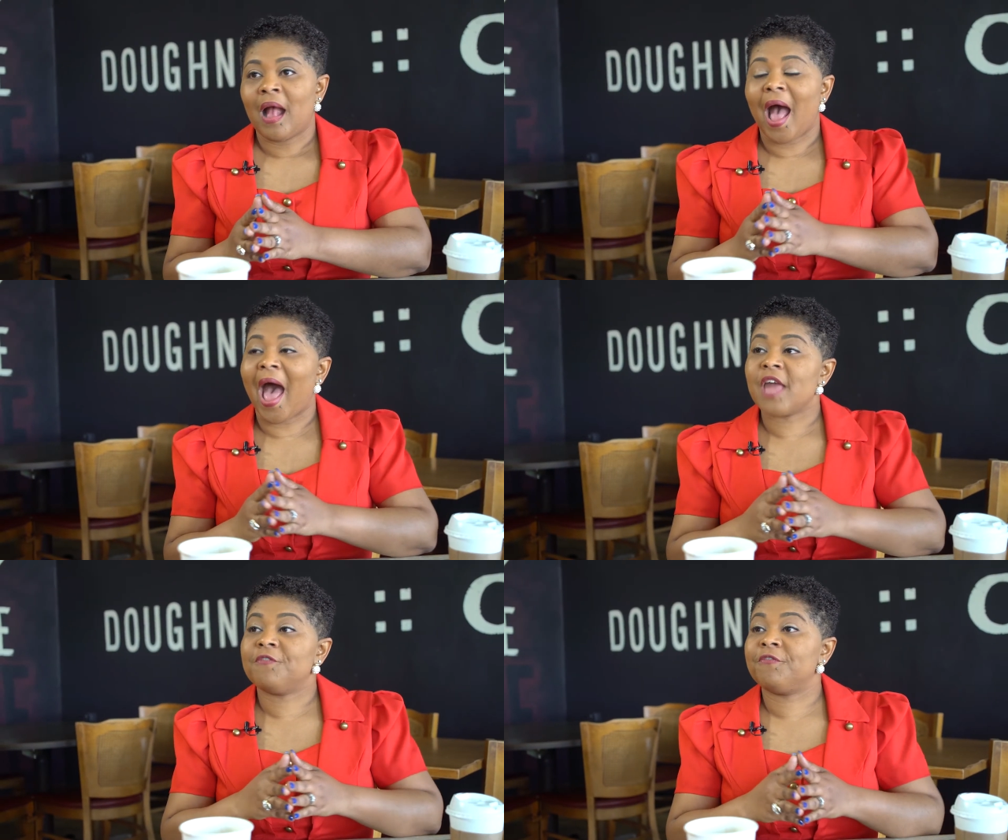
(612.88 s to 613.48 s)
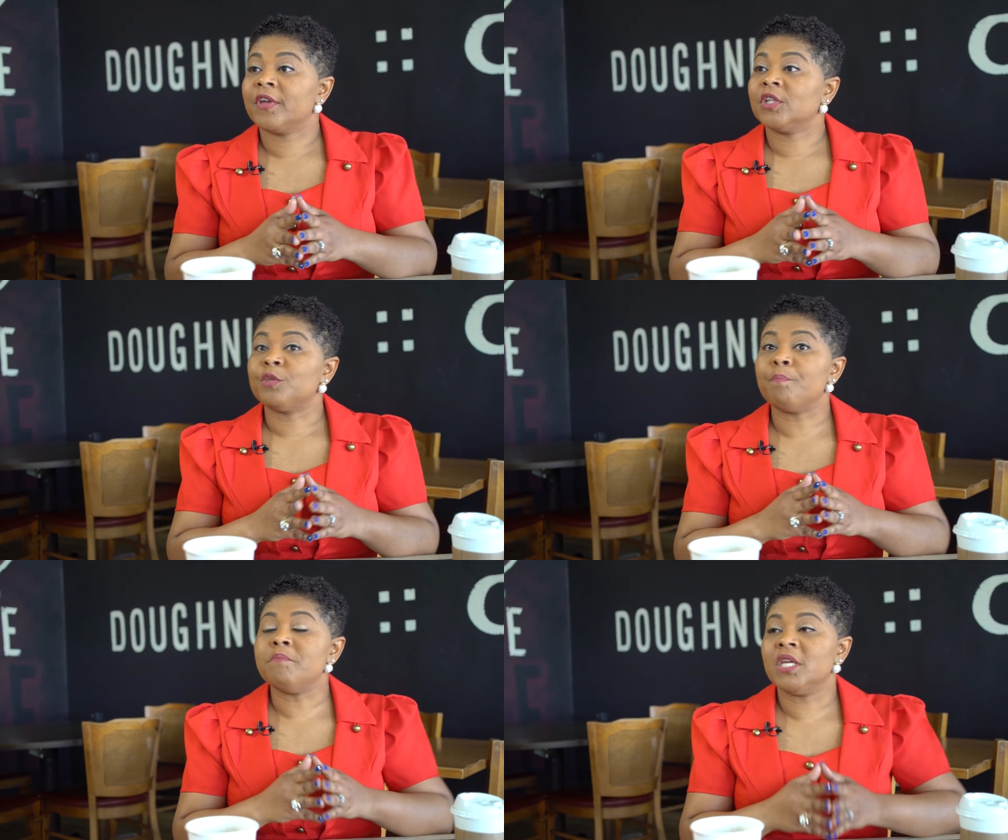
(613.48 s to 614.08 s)
I
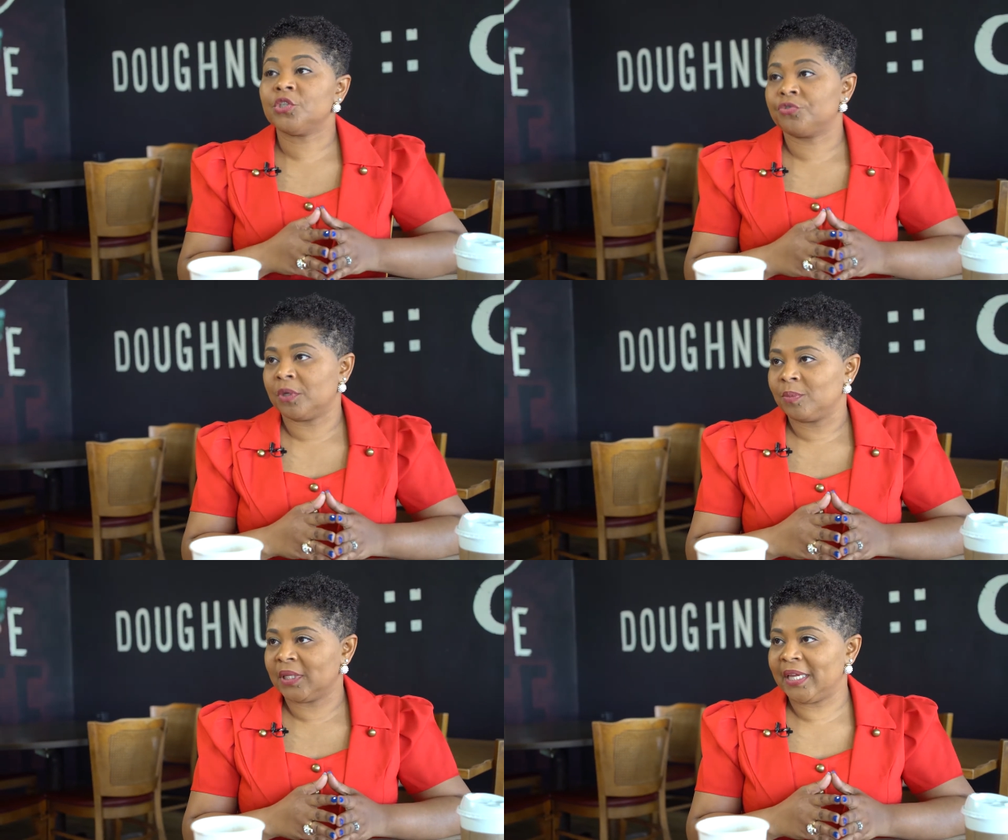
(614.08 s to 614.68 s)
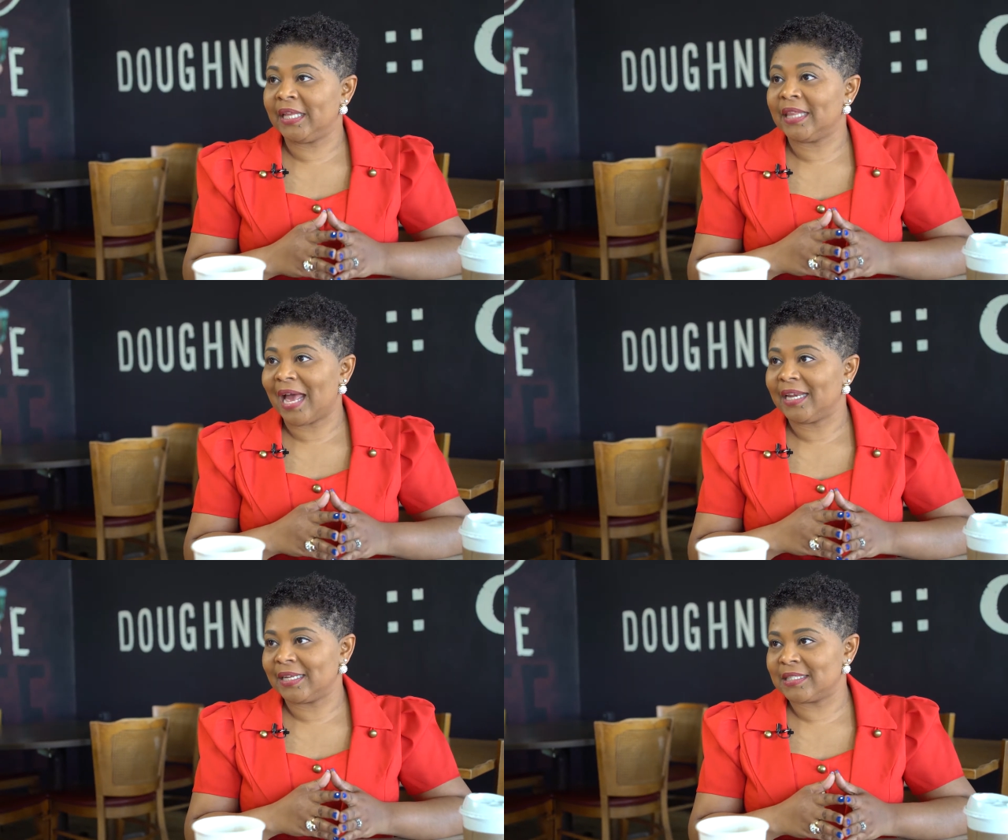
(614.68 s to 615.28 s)
failed miserably in
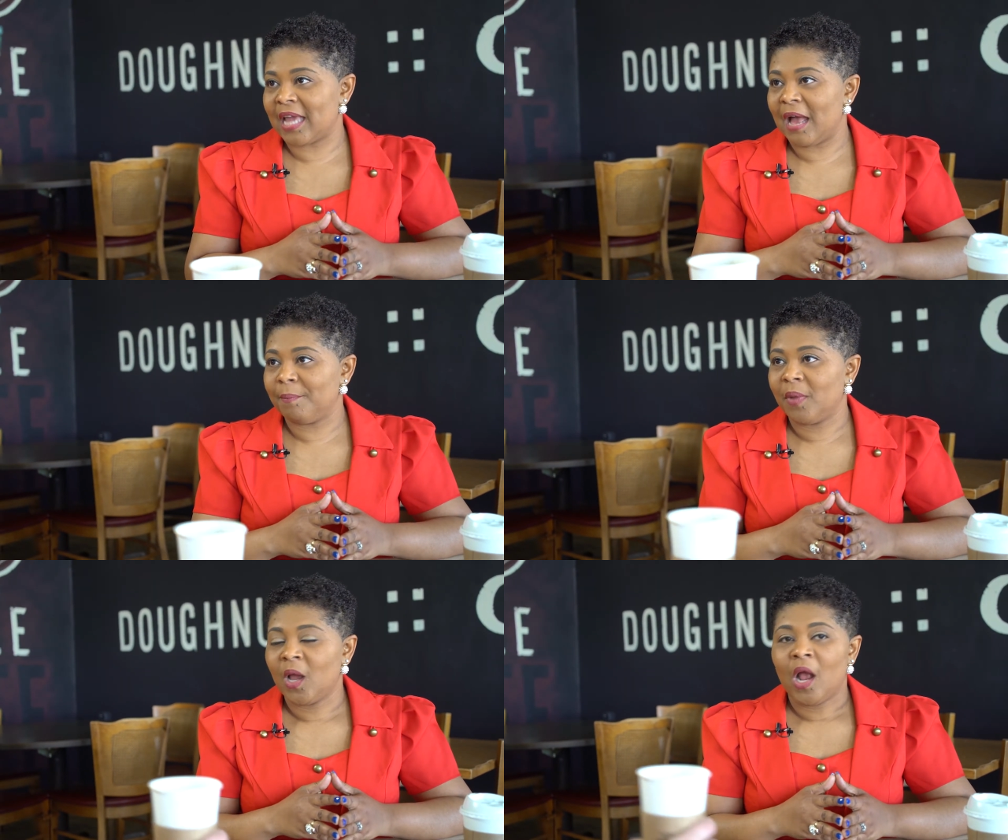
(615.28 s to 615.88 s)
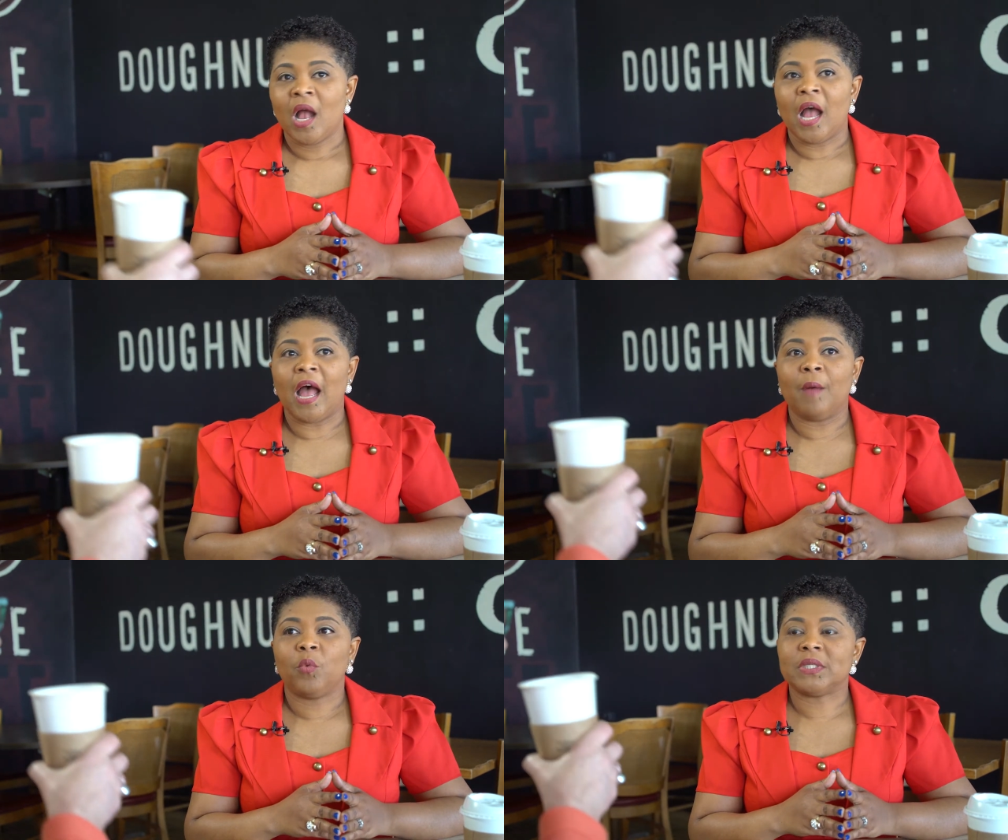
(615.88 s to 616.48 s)
that exam.
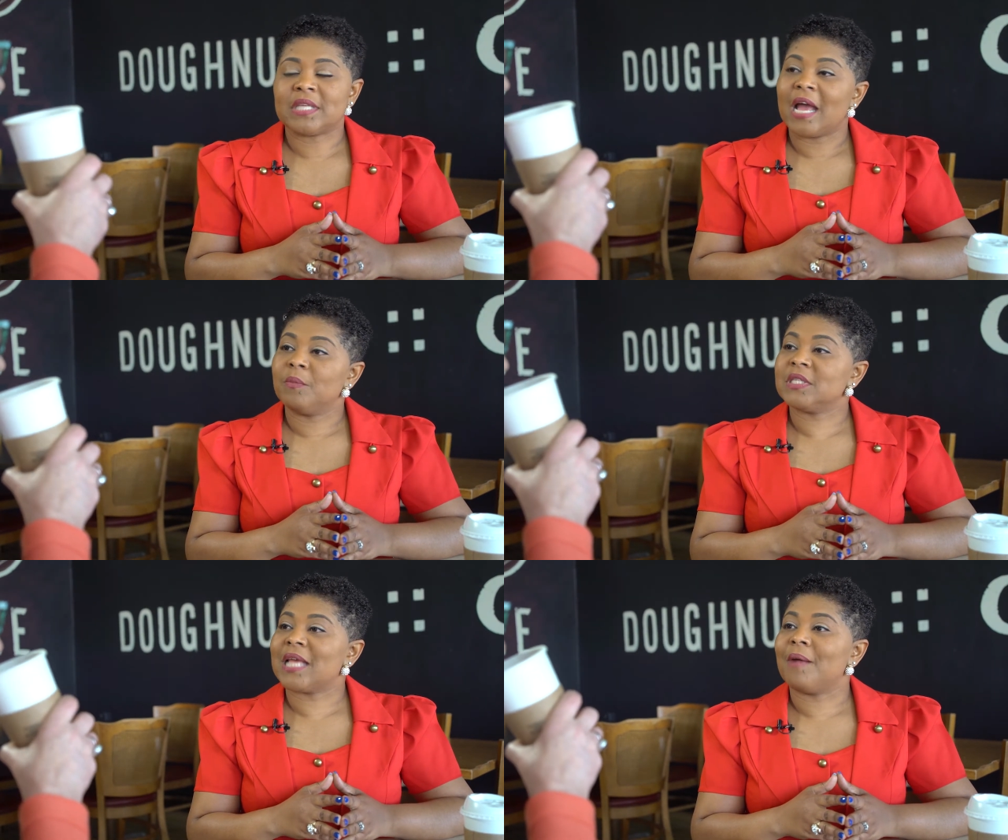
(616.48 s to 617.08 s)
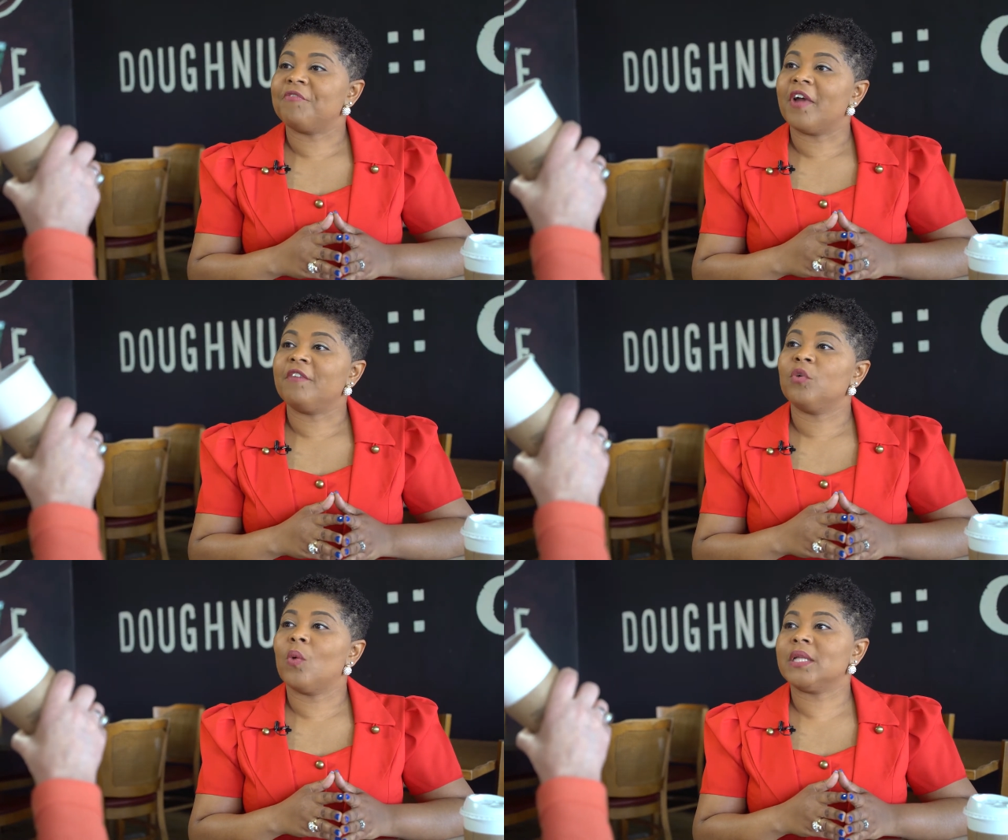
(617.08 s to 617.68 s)
When time was up for
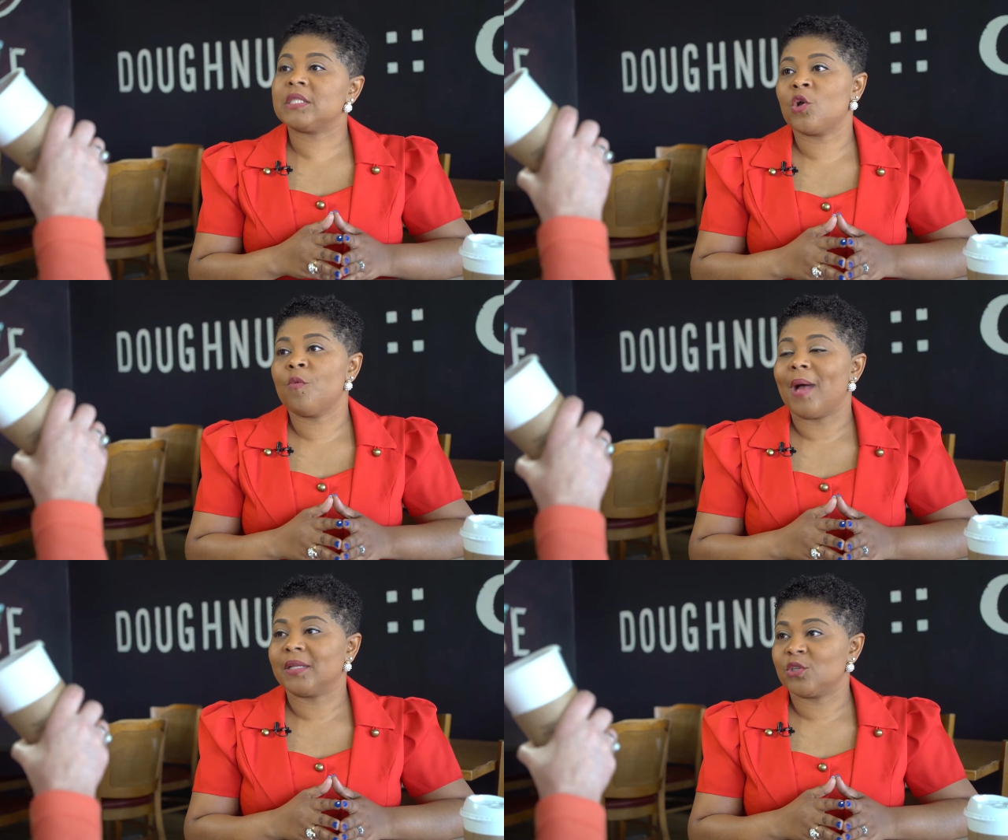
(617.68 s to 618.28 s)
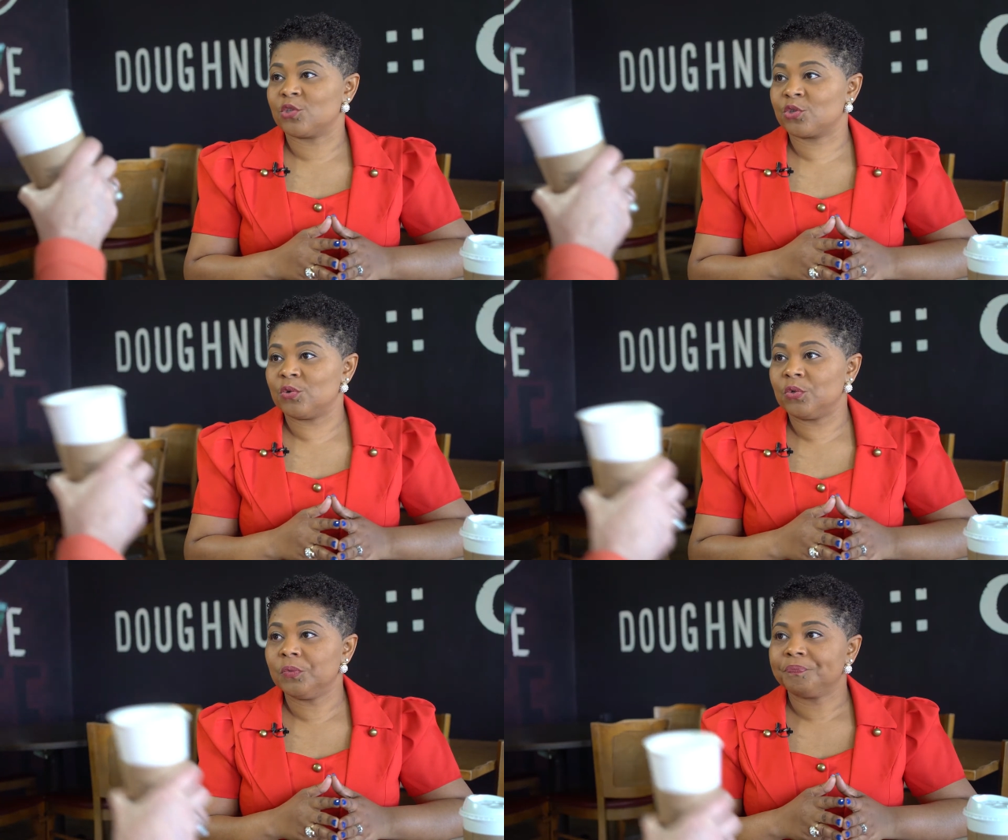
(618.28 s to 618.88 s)
everyone to go back to
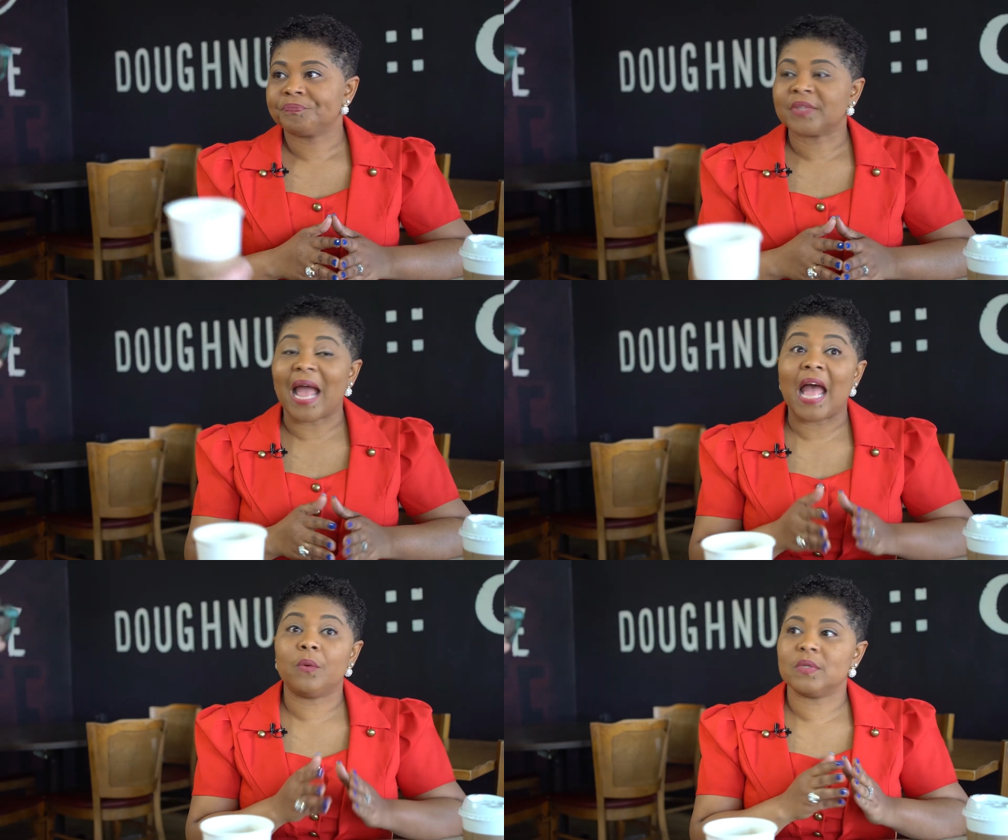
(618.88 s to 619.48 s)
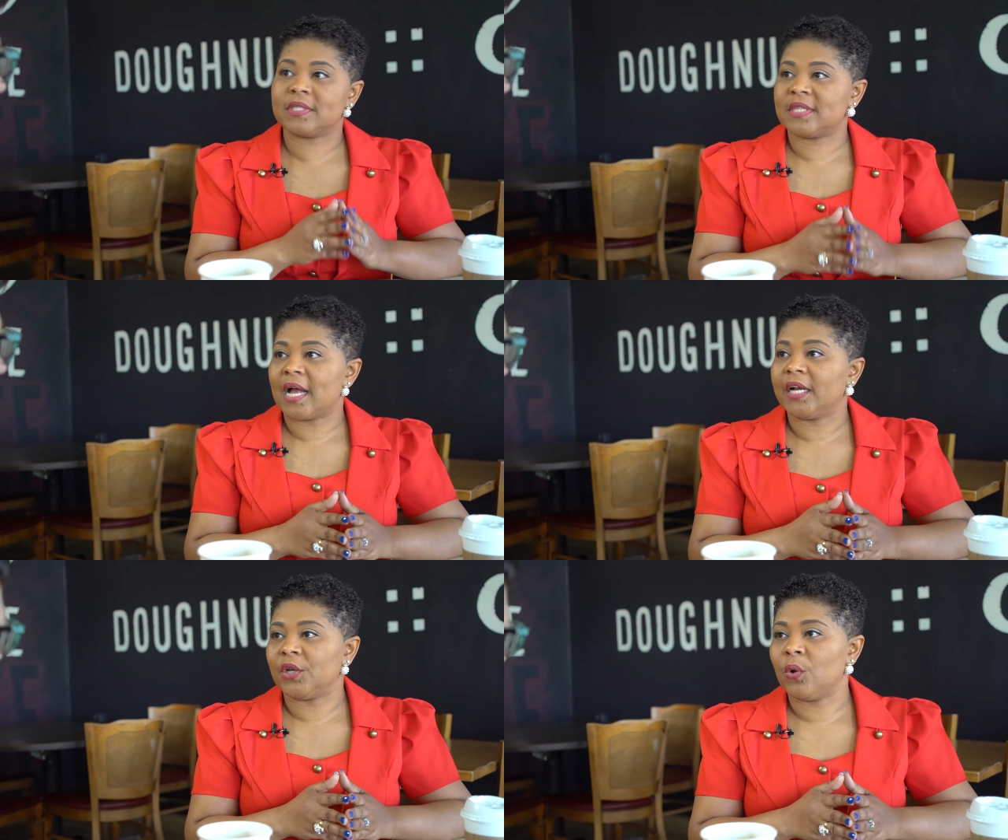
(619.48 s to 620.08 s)
school, I was stuck at